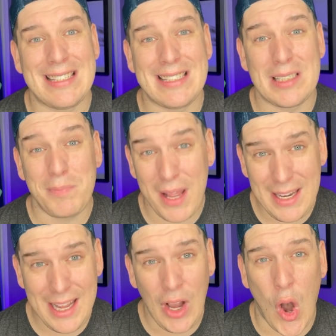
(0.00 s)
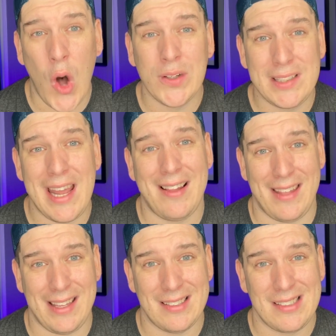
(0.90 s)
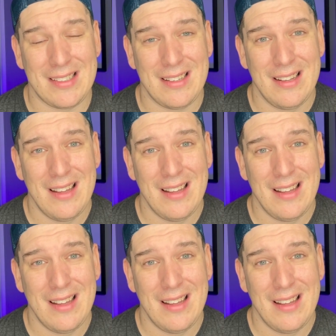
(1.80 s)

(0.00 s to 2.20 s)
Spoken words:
suspending all sailings